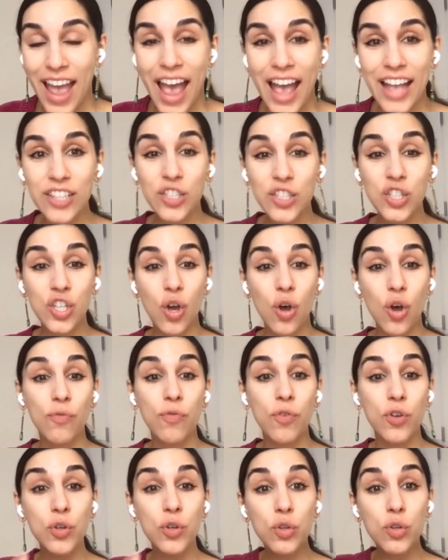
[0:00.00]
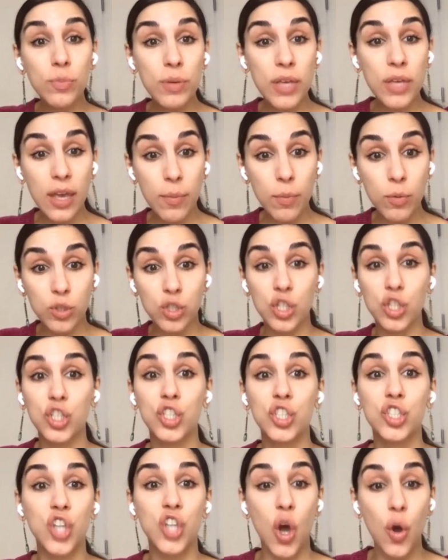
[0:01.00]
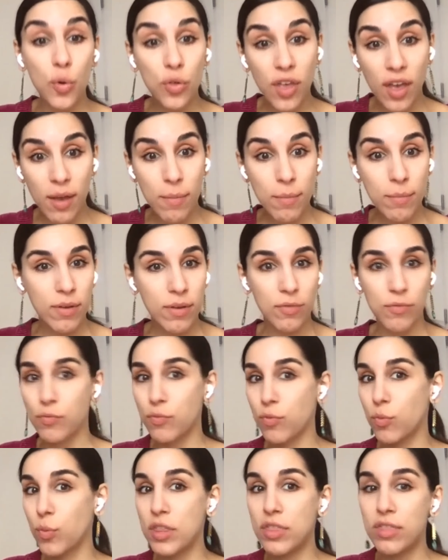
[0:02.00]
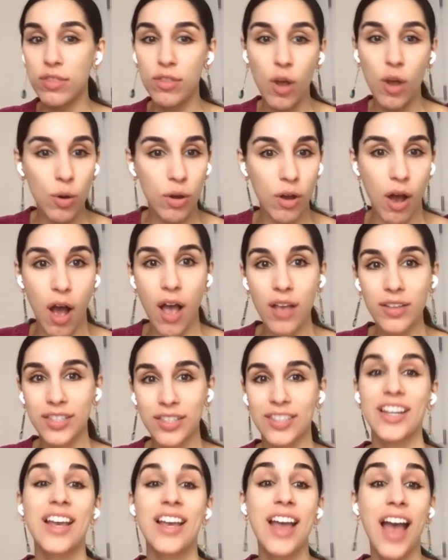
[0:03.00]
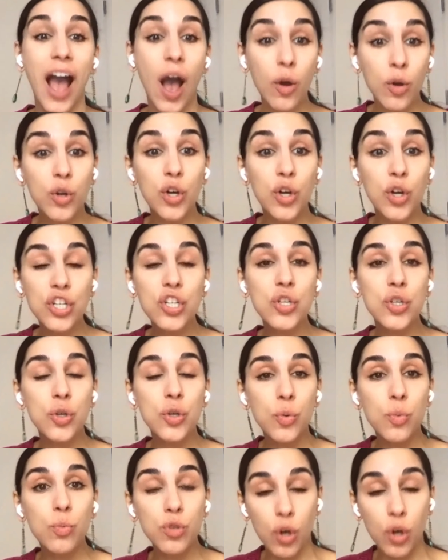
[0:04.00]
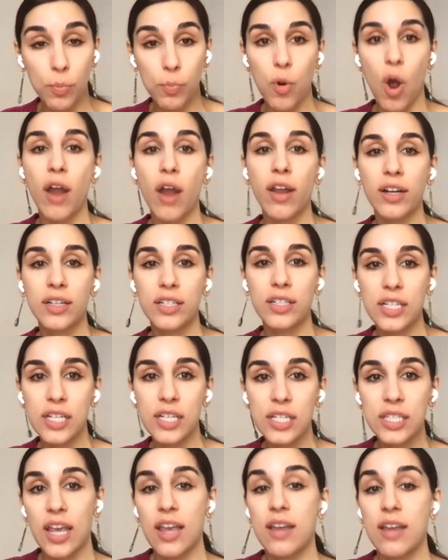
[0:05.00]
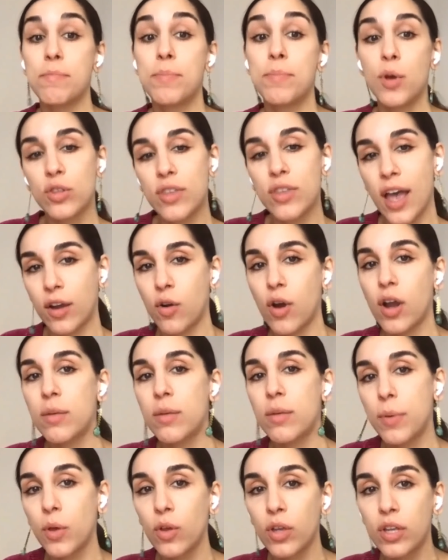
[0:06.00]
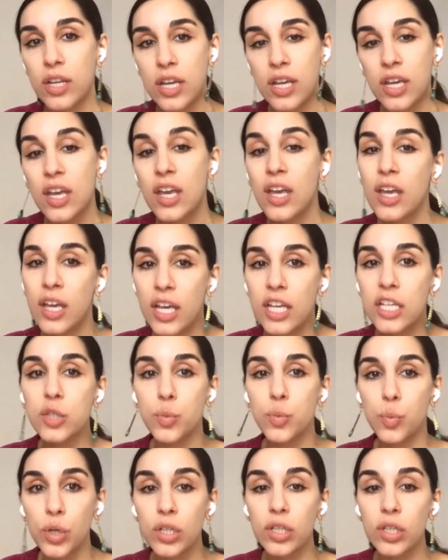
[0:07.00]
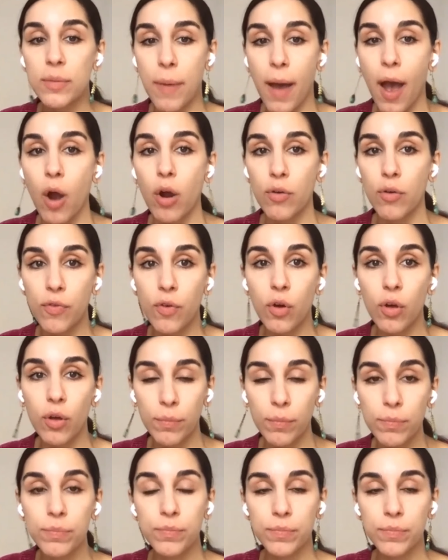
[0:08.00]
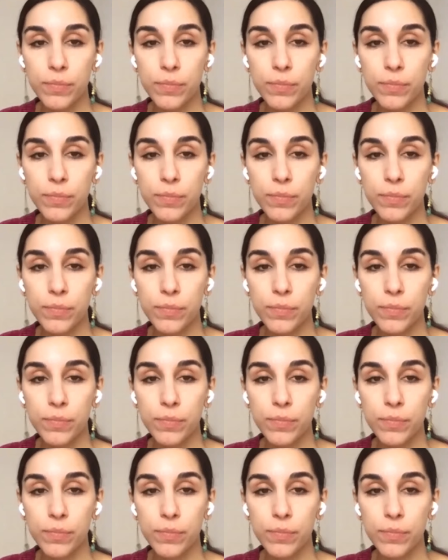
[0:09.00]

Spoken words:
And so for you to be able to show them with no cost how good your product is and build that credibility is really powerful.